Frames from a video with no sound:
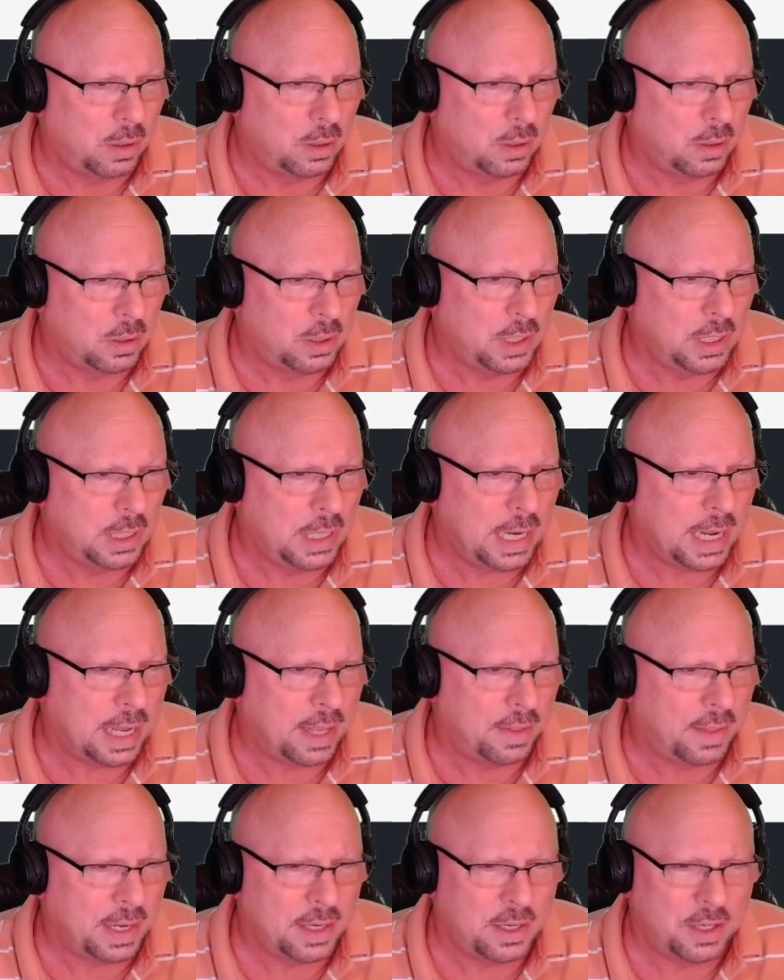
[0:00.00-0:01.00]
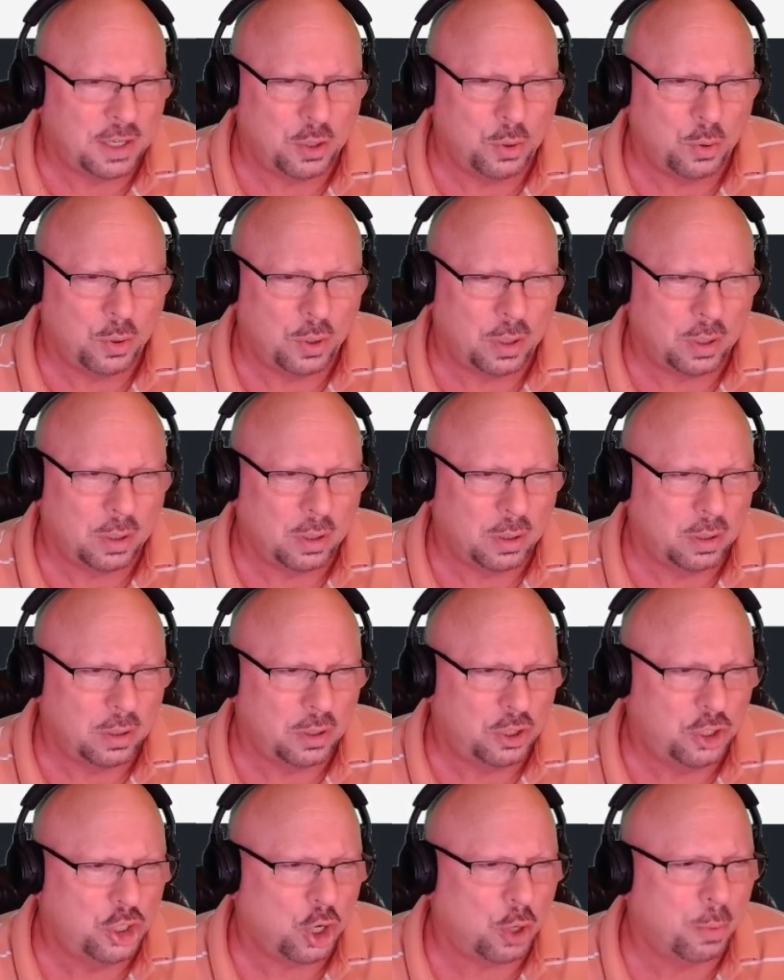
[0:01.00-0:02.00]
they do,
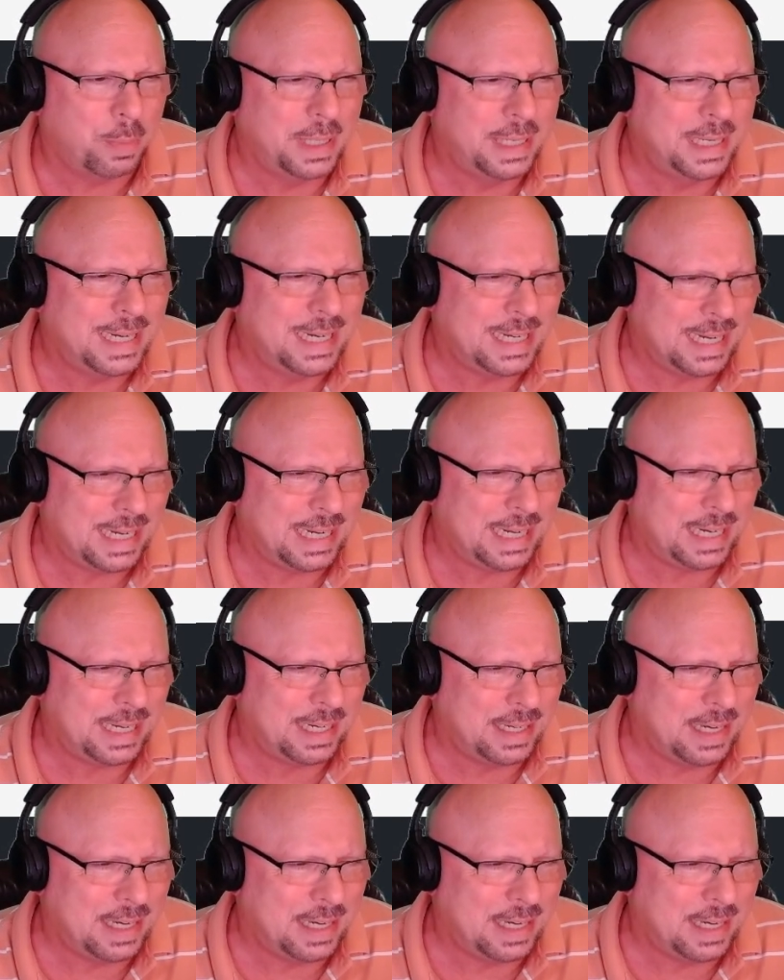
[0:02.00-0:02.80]
German DD,